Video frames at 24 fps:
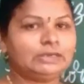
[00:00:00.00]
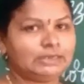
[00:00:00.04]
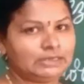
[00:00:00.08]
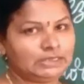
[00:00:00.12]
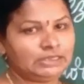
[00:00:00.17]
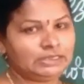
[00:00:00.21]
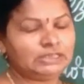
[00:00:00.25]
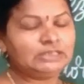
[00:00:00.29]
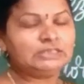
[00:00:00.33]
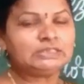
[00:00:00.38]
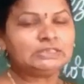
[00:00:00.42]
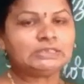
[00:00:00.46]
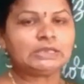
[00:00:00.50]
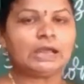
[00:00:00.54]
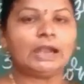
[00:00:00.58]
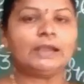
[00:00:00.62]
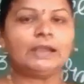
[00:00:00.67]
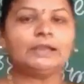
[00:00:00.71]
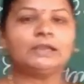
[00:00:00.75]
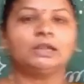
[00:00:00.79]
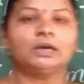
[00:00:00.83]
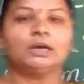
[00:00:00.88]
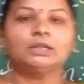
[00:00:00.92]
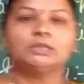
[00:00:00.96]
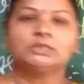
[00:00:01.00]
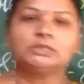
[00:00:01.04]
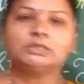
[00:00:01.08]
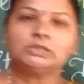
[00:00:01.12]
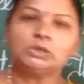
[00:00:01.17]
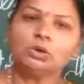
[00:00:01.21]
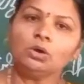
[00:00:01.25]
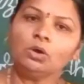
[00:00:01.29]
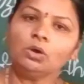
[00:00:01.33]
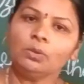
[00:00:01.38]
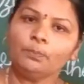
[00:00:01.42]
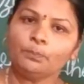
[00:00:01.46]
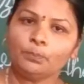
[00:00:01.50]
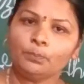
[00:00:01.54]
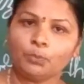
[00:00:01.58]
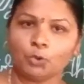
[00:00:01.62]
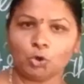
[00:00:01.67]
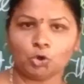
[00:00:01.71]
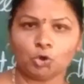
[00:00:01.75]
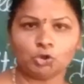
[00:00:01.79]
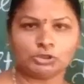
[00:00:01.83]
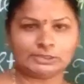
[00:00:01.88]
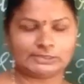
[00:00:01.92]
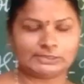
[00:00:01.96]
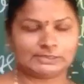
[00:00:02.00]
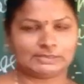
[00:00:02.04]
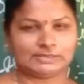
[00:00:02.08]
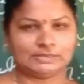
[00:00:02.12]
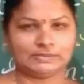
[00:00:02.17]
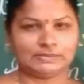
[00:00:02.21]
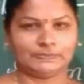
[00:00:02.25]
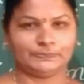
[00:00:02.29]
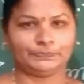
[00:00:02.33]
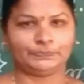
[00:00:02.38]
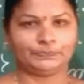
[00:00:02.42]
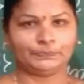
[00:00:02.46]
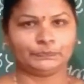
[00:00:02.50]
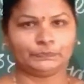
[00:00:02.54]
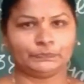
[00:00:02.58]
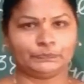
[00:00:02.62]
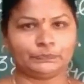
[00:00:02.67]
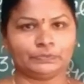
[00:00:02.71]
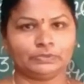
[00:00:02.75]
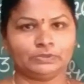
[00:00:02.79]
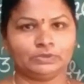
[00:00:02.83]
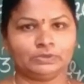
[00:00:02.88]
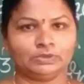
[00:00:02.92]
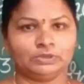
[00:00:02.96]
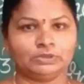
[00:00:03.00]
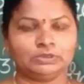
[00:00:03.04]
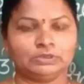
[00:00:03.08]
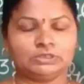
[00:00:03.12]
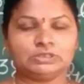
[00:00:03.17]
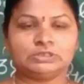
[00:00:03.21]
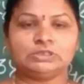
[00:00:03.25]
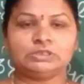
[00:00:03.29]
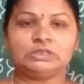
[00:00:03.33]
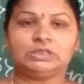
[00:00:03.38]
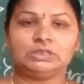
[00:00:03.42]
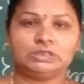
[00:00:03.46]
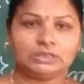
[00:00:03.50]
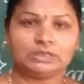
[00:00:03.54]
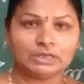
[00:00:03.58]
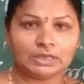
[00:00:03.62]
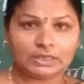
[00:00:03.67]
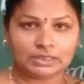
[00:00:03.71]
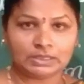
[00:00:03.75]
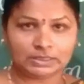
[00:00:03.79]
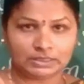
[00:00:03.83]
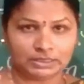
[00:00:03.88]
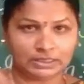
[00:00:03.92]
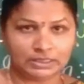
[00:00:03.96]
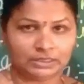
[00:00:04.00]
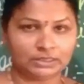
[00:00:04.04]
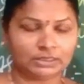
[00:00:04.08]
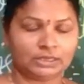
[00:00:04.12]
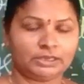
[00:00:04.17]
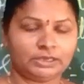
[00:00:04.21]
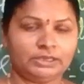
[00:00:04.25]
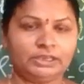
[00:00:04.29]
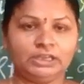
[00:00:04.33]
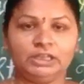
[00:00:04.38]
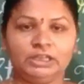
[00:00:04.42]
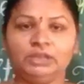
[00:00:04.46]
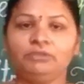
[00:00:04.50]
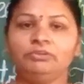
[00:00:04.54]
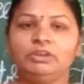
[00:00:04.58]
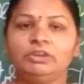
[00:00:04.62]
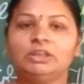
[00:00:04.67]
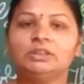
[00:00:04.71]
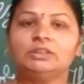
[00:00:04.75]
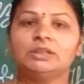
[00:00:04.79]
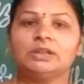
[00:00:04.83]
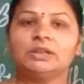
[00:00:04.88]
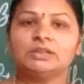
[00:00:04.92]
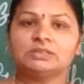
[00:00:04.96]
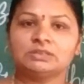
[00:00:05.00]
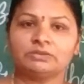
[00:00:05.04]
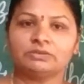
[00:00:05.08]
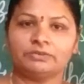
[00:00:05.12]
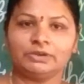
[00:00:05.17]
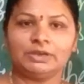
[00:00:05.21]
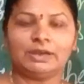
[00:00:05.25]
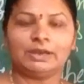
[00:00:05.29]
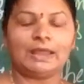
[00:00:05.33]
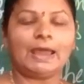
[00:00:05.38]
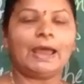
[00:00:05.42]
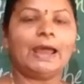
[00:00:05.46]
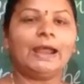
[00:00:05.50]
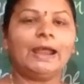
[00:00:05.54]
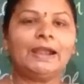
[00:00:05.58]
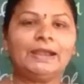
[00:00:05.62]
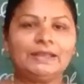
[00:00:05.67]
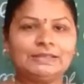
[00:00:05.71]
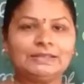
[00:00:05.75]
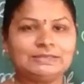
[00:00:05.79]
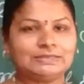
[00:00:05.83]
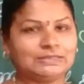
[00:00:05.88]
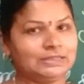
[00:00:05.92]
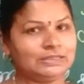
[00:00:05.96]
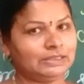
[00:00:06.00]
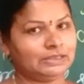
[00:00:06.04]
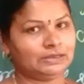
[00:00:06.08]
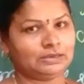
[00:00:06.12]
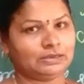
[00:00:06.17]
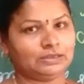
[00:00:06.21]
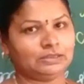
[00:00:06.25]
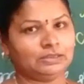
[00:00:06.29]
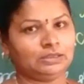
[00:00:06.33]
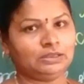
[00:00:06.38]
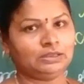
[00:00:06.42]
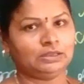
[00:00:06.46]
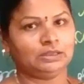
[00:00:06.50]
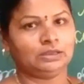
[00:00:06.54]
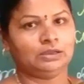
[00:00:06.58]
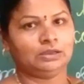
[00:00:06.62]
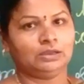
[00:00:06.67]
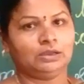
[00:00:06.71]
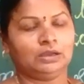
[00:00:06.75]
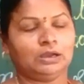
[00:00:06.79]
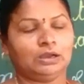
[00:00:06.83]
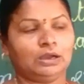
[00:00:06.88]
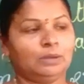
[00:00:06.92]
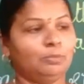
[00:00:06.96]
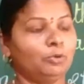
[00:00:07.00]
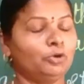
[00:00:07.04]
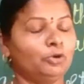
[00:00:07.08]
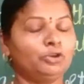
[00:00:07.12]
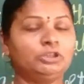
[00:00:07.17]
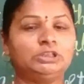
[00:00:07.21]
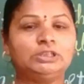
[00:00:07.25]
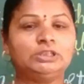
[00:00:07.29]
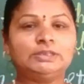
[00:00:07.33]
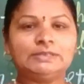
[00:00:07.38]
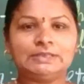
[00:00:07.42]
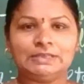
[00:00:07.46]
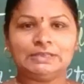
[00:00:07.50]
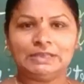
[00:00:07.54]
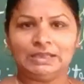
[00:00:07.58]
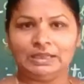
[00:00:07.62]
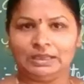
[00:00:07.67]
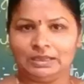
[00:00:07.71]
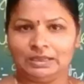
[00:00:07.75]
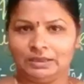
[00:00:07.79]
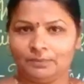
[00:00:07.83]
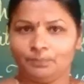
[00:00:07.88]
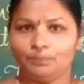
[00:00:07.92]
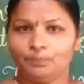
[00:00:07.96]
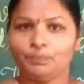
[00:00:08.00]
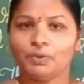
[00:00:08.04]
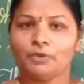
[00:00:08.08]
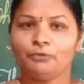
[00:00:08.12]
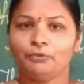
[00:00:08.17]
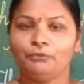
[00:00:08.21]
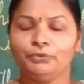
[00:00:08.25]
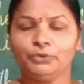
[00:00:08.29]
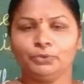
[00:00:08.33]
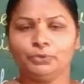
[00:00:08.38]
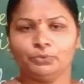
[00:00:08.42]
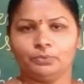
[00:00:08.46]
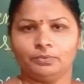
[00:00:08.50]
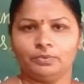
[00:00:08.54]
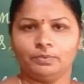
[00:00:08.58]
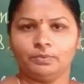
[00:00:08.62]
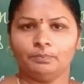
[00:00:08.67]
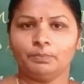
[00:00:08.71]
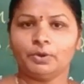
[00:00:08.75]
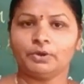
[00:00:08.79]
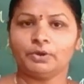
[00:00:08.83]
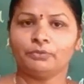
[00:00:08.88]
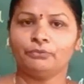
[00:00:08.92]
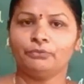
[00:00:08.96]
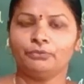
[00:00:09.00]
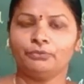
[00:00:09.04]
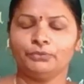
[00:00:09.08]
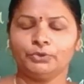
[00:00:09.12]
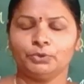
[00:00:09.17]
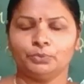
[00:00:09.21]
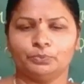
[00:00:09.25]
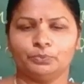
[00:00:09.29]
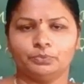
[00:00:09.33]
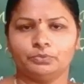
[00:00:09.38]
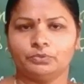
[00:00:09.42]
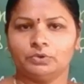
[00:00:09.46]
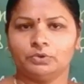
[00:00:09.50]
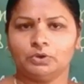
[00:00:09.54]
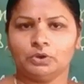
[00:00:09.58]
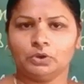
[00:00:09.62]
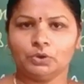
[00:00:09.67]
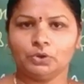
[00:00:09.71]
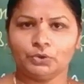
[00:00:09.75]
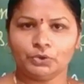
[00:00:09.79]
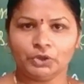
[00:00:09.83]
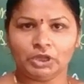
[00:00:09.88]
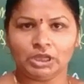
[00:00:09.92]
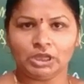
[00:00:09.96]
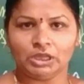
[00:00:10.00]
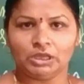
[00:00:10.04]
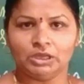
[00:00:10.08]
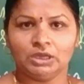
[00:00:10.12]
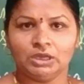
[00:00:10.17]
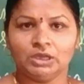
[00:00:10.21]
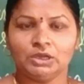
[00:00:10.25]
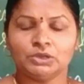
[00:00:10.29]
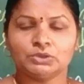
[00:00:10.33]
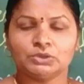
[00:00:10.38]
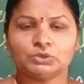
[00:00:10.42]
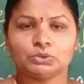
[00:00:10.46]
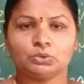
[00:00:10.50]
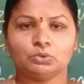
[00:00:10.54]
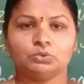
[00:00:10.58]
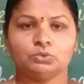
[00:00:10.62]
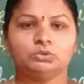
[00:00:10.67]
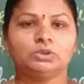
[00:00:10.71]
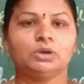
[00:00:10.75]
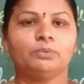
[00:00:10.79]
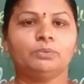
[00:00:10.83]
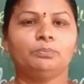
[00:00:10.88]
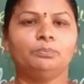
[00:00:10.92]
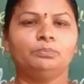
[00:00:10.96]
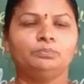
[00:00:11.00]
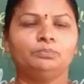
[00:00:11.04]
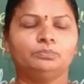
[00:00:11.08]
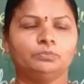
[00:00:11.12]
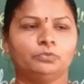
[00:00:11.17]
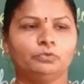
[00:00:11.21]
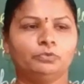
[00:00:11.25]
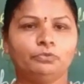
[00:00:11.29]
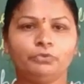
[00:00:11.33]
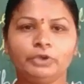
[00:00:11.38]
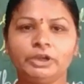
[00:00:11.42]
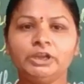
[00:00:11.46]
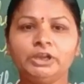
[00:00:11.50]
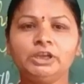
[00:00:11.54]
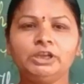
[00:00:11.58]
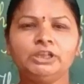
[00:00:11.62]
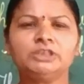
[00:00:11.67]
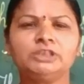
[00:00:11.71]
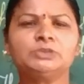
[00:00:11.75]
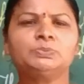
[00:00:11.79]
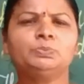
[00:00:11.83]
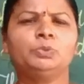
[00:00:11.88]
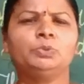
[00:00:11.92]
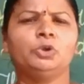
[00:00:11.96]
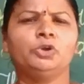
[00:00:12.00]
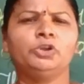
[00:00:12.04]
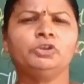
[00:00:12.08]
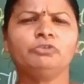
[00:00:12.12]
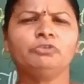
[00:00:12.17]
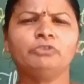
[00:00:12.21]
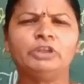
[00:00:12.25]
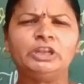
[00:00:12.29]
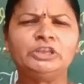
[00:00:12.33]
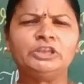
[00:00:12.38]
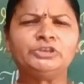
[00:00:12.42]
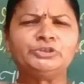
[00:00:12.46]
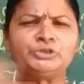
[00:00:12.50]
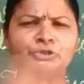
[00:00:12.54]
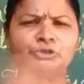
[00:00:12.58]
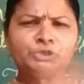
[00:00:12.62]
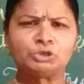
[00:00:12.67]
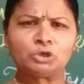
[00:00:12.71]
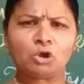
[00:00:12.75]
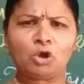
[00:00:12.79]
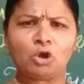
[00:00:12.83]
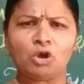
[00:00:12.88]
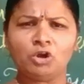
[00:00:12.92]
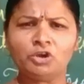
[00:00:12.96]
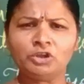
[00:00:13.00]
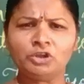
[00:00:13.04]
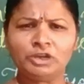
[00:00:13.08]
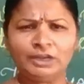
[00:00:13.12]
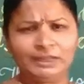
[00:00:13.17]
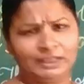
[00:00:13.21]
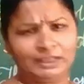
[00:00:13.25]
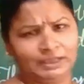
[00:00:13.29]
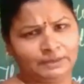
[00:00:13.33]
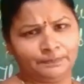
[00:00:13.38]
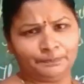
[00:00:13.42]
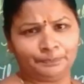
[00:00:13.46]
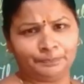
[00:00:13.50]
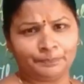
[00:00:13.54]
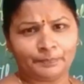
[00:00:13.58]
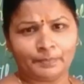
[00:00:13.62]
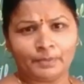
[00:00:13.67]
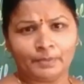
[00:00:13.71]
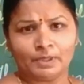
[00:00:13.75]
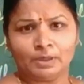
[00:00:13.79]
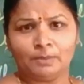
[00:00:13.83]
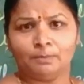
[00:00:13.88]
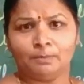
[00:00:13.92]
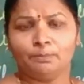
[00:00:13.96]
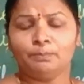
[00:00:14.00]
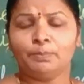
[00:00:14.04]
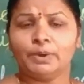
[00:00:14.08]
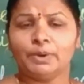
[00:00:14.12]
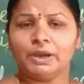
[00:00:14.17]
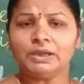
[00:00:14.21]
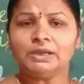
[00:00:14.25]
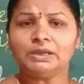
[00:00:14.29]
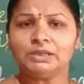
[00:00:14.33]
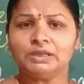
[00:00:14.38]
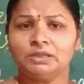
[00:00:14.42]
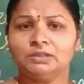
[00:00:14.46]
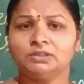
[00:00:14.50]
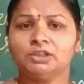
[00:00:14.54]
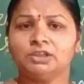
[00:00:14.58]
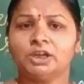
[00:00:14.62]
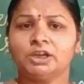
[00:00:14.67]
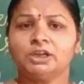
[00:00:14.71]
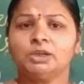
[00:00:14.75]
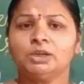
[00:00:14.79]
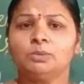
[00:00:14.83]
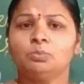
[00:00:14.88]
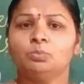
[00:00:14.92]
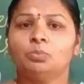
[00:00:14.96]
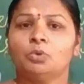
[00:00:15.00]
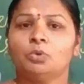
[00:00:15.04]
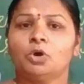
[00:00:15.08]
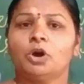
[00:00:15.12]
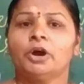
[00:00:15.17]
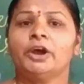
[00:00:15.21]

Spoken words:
trees and also poles. See, in the TV there is one ad is there about the perfume. Okay, so the wind is blowing very strongly, but that